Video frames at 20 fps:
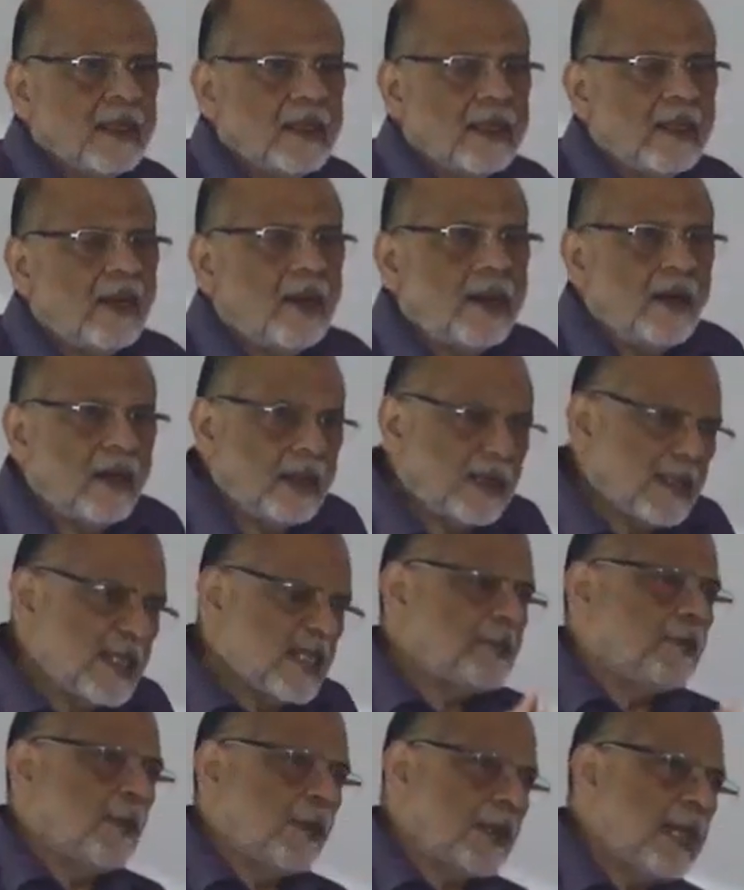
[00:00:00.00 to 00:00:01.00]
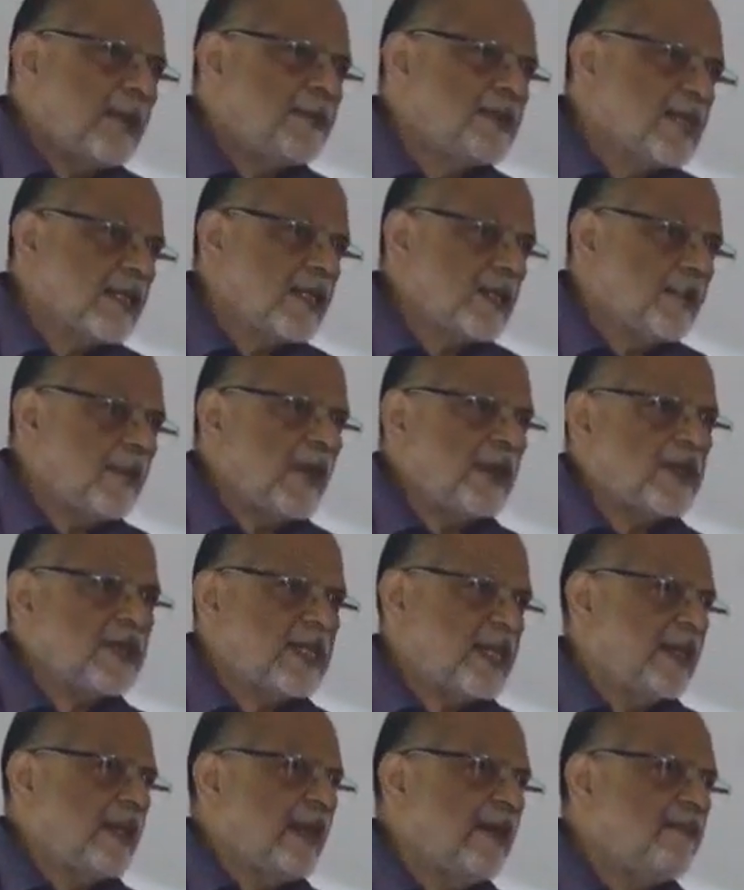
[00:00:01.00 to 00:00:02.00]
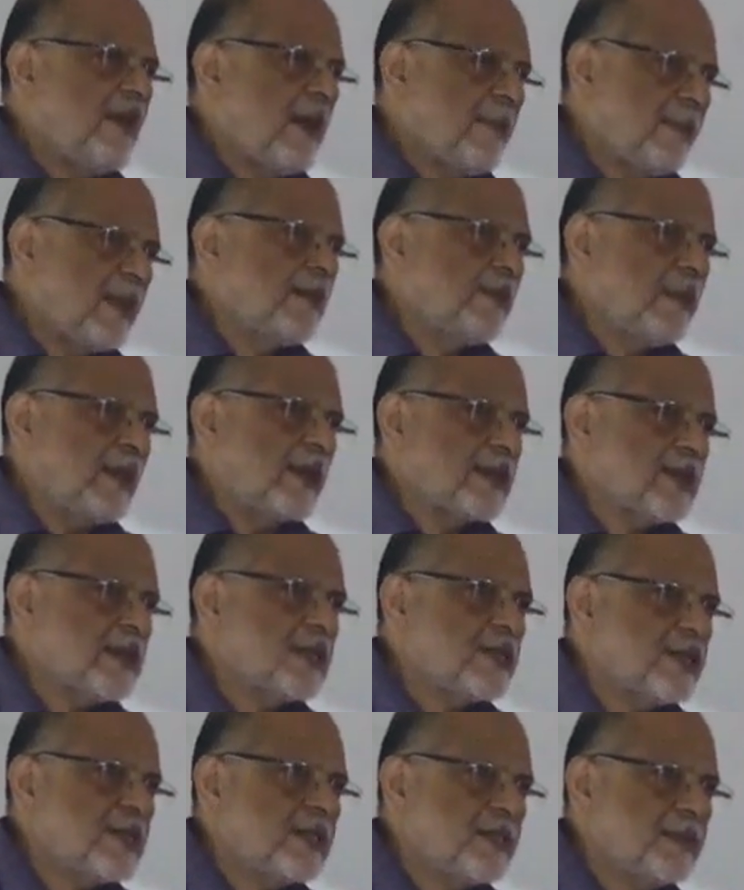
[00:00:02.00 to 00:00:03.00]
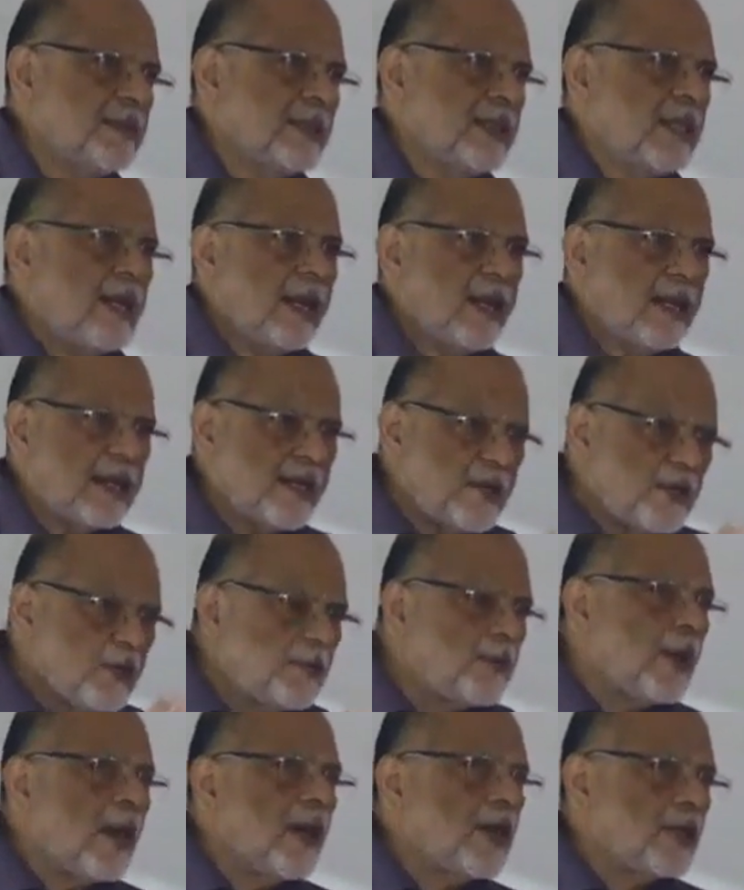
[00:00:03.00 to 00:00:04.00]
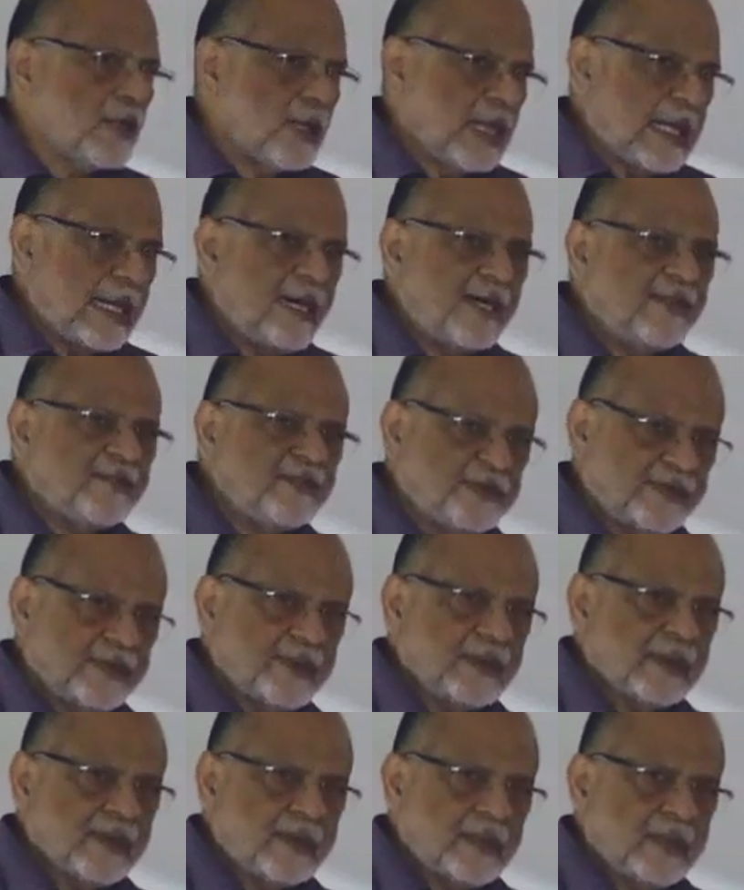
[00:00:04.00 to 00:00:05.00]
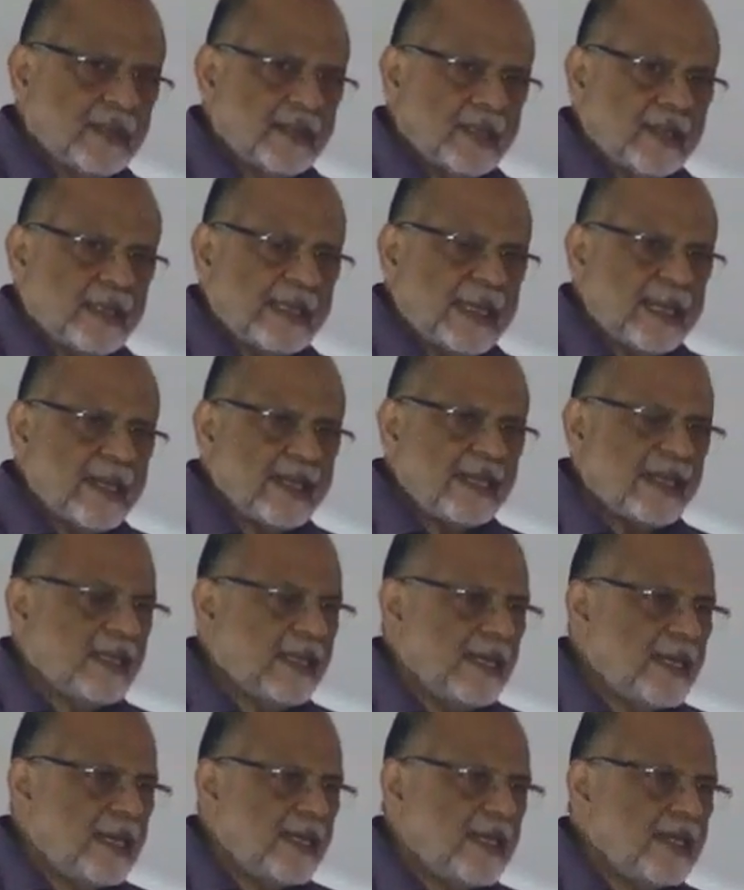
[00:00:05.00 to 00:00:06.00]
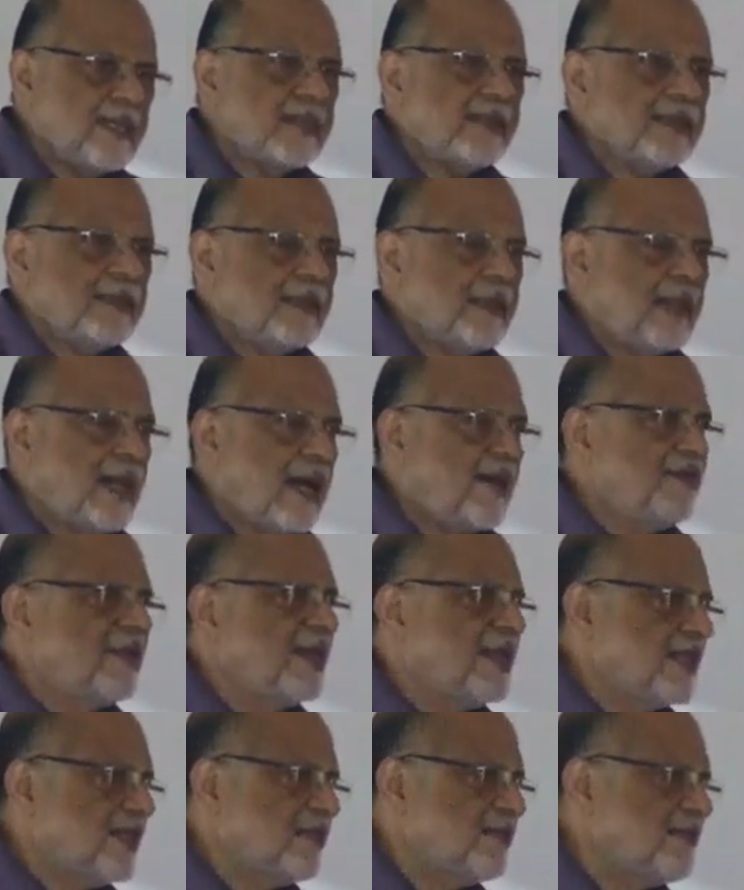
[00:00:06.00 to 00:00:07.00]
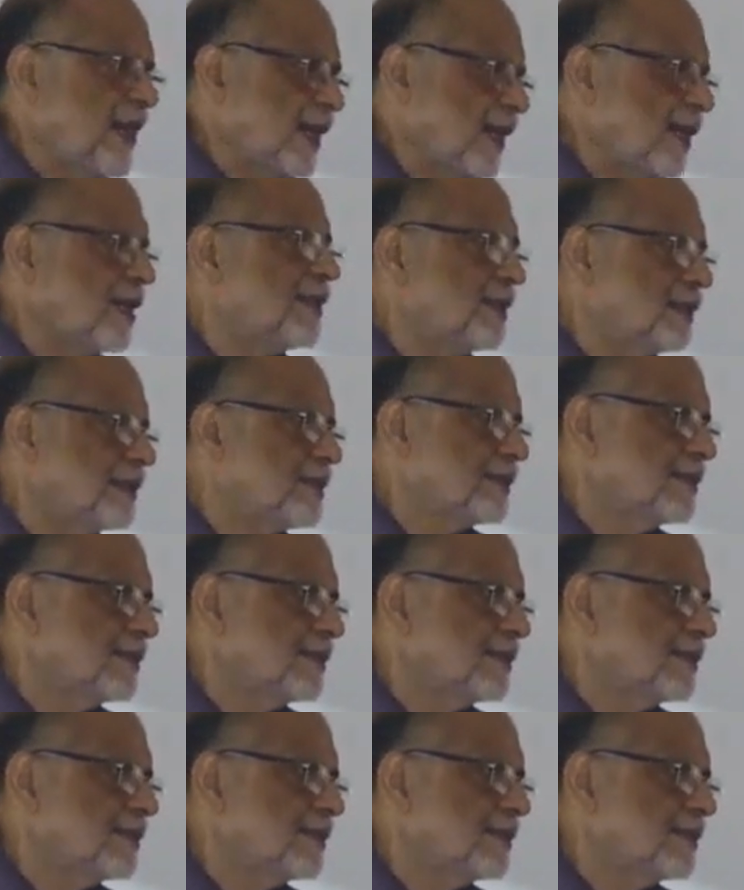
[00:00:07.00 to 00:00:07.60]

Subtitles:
Now all this comes under policy, environmental policies. A newborn calf can yield 1/2 liter of milk.